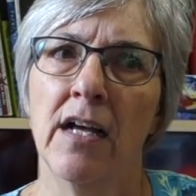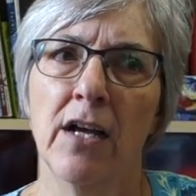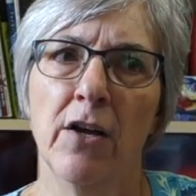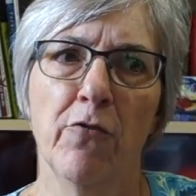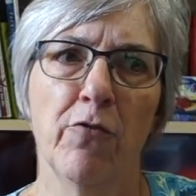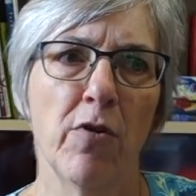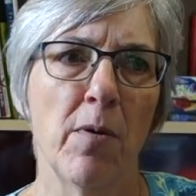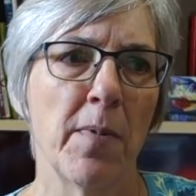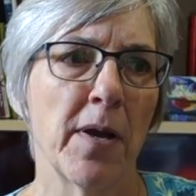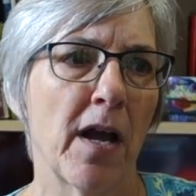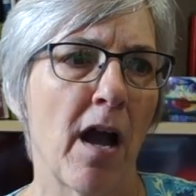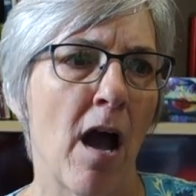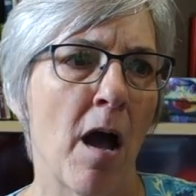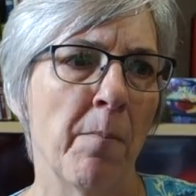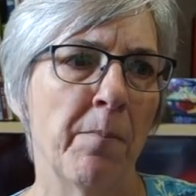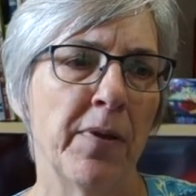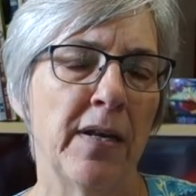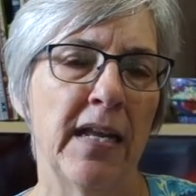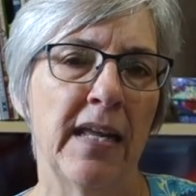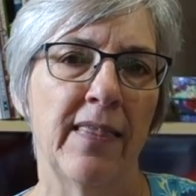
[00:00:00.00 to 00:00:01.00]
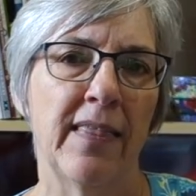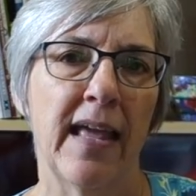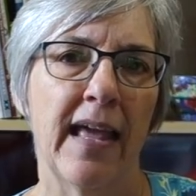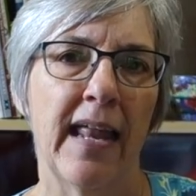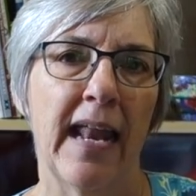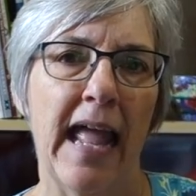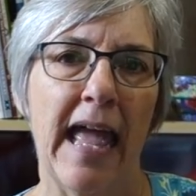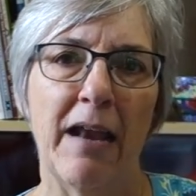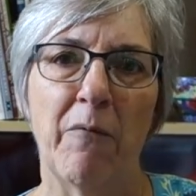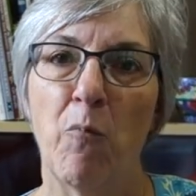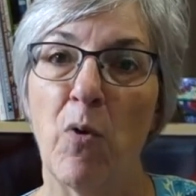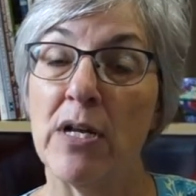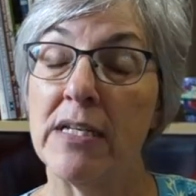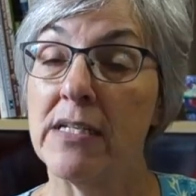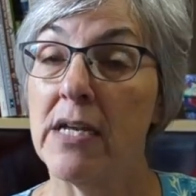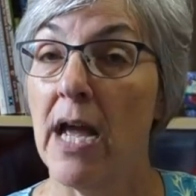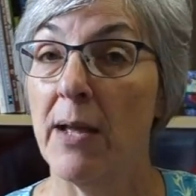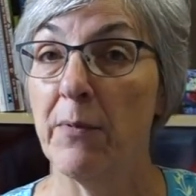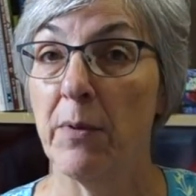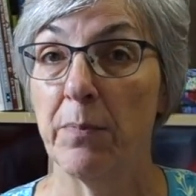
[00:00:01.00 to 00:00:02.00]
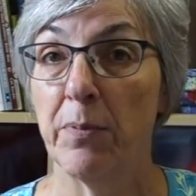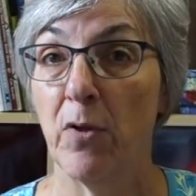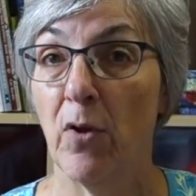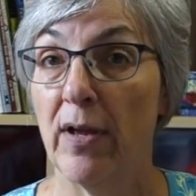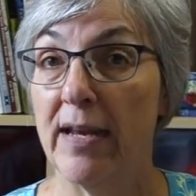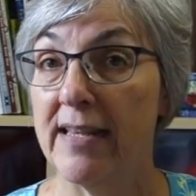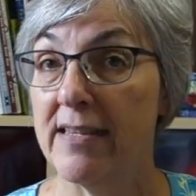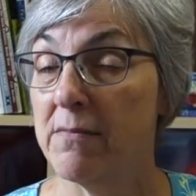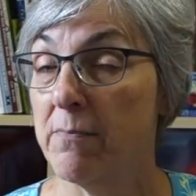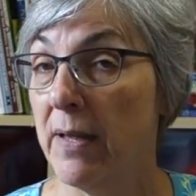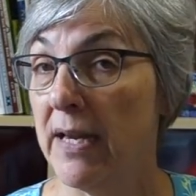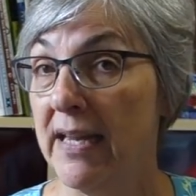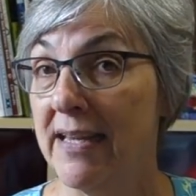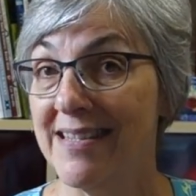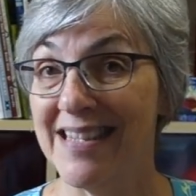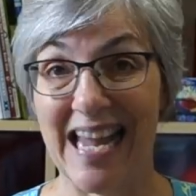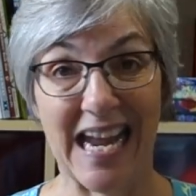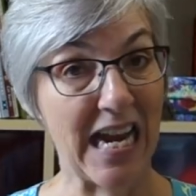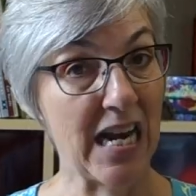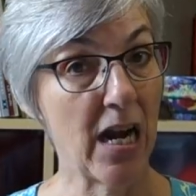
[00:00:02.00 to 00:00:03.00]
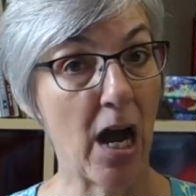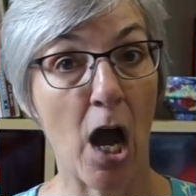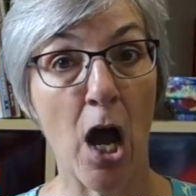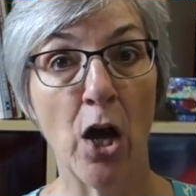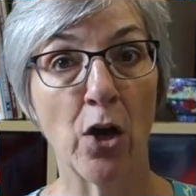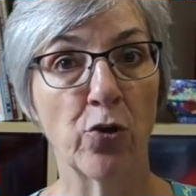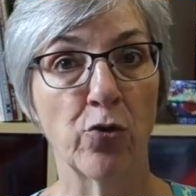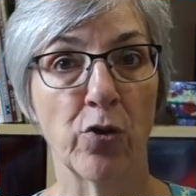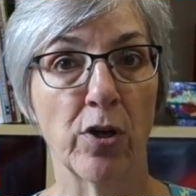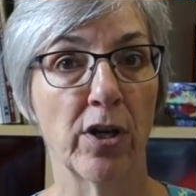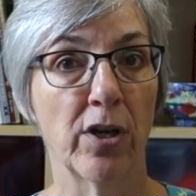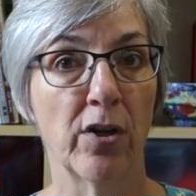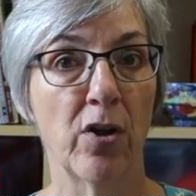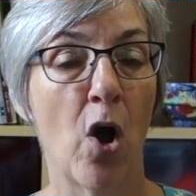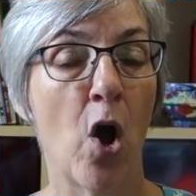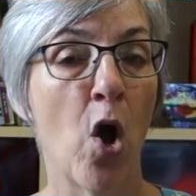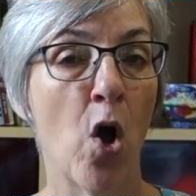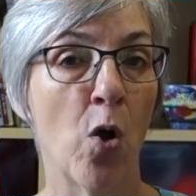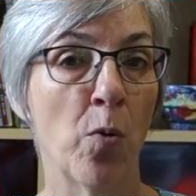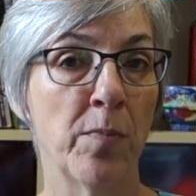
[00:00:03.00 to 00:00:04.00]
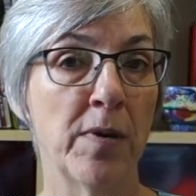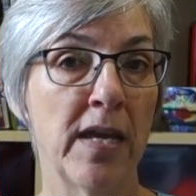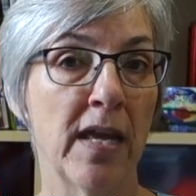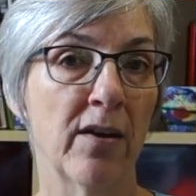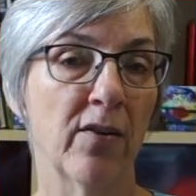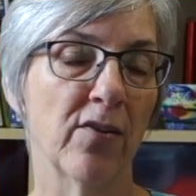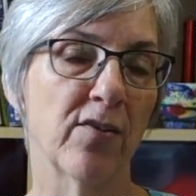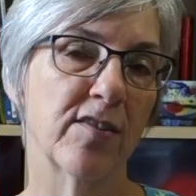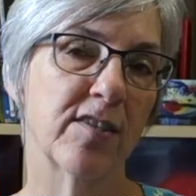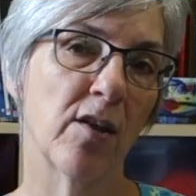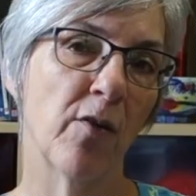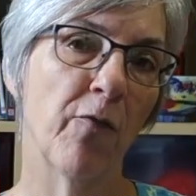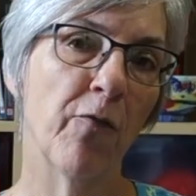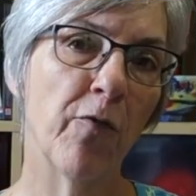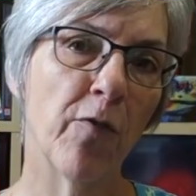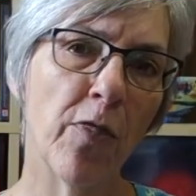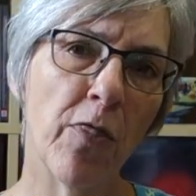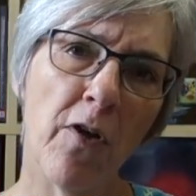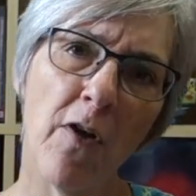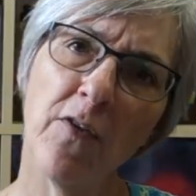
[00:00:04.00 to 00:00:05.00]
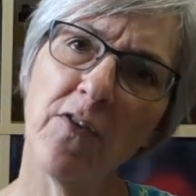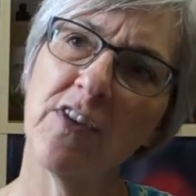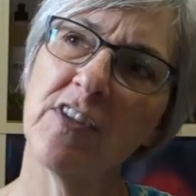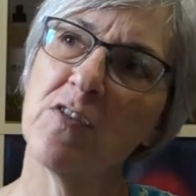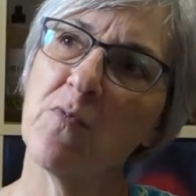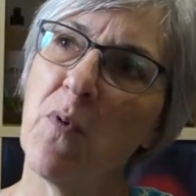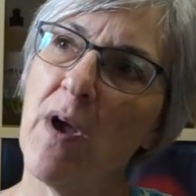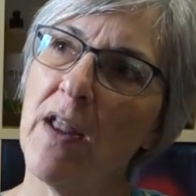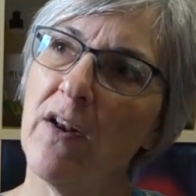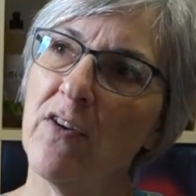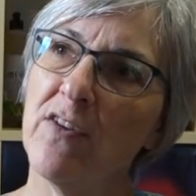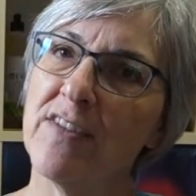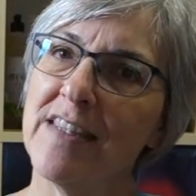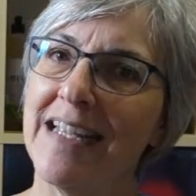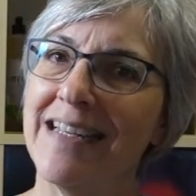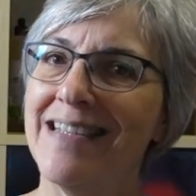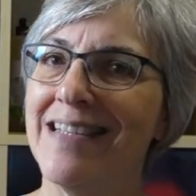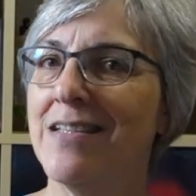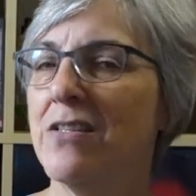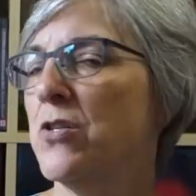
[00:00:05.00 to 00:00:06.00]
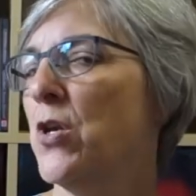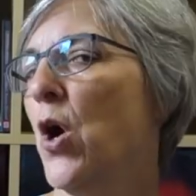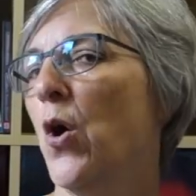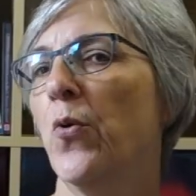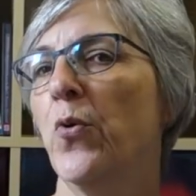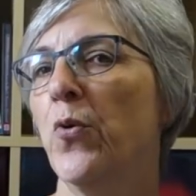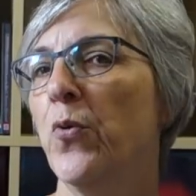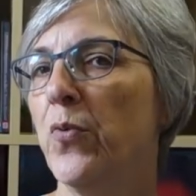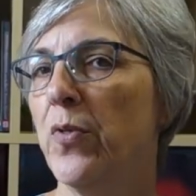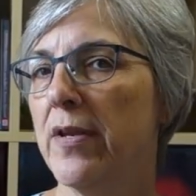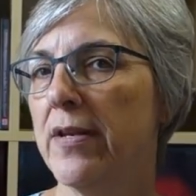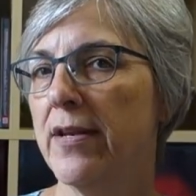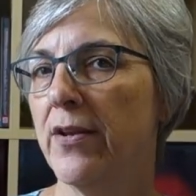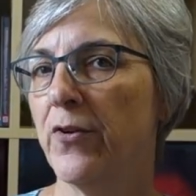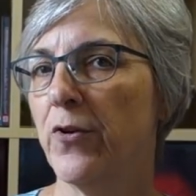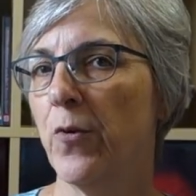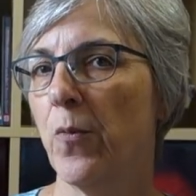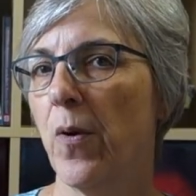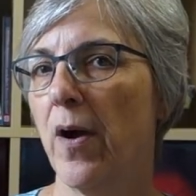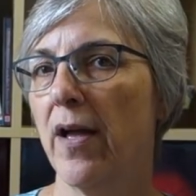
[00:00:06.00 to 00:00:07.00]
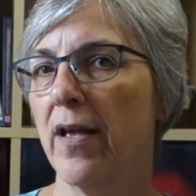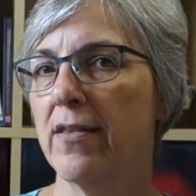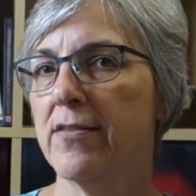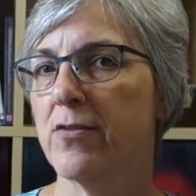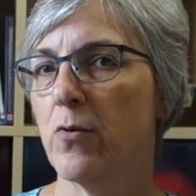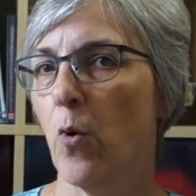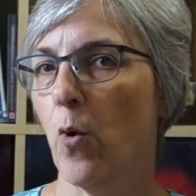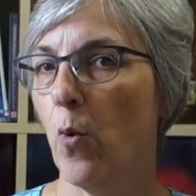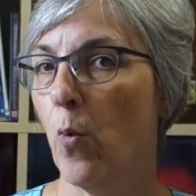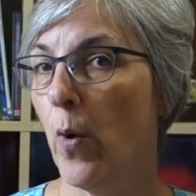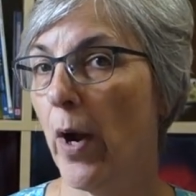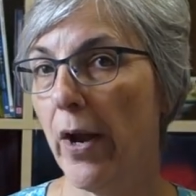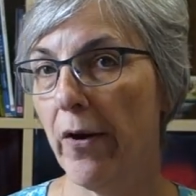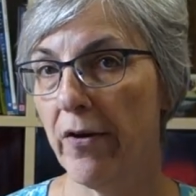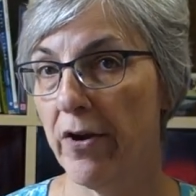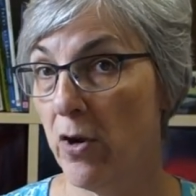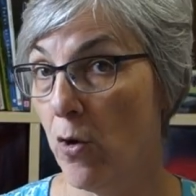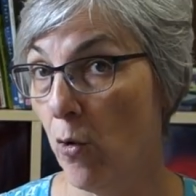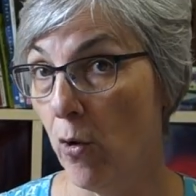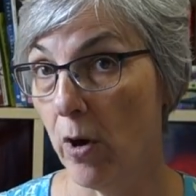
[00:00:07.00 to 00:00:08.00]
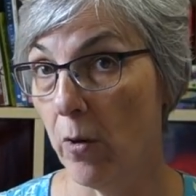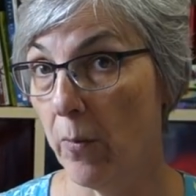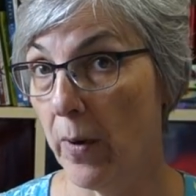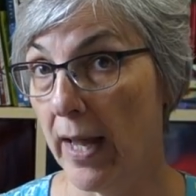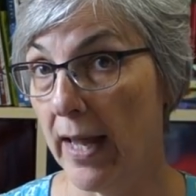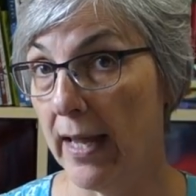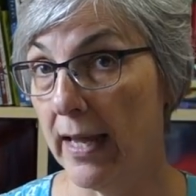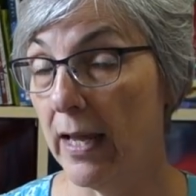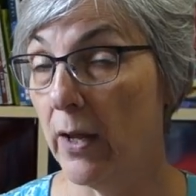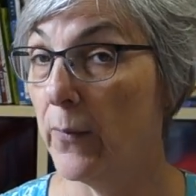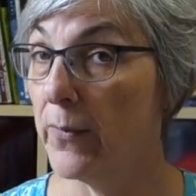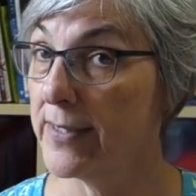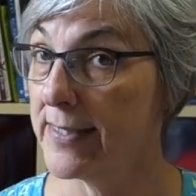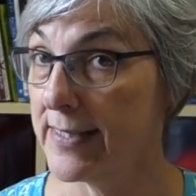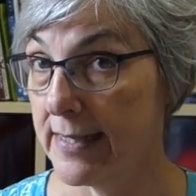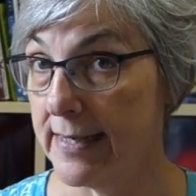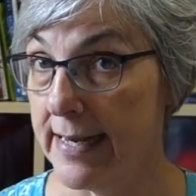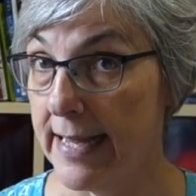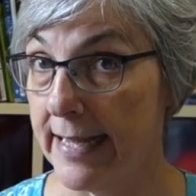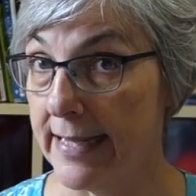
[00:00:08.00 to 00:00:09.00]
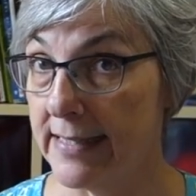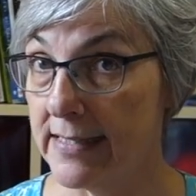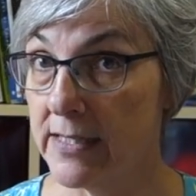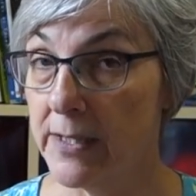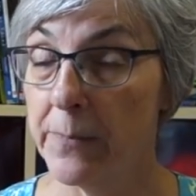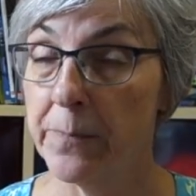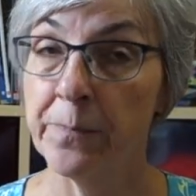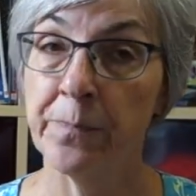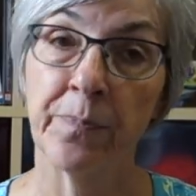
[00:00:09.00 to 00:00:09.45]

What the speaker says: from a company that at one time employed as many as 800 home knitters. So for those sweaters, they didn't know who the knitter was or where in Norway it was knit.